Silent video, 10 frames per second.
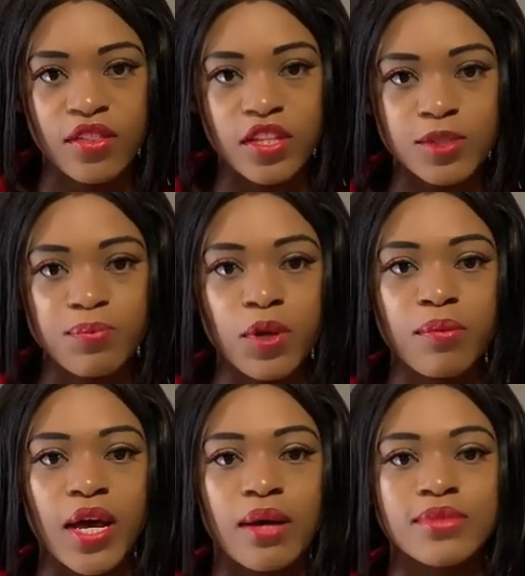the sperm
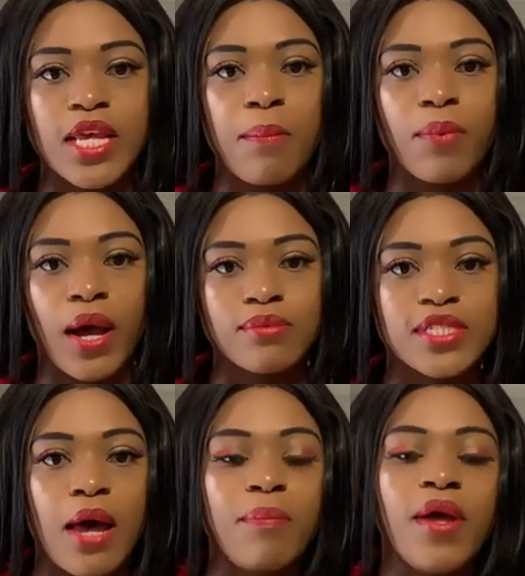comes
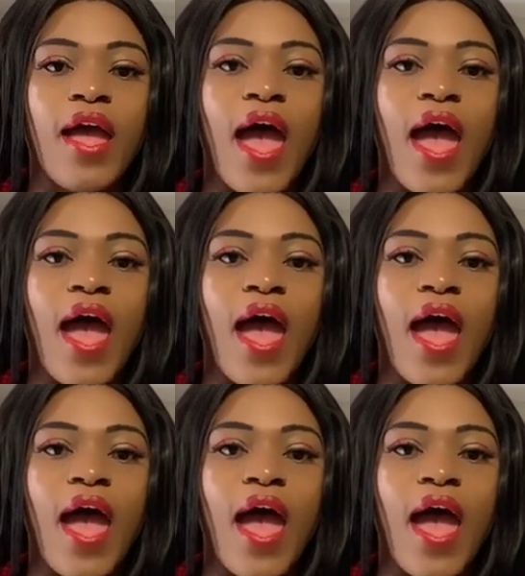up,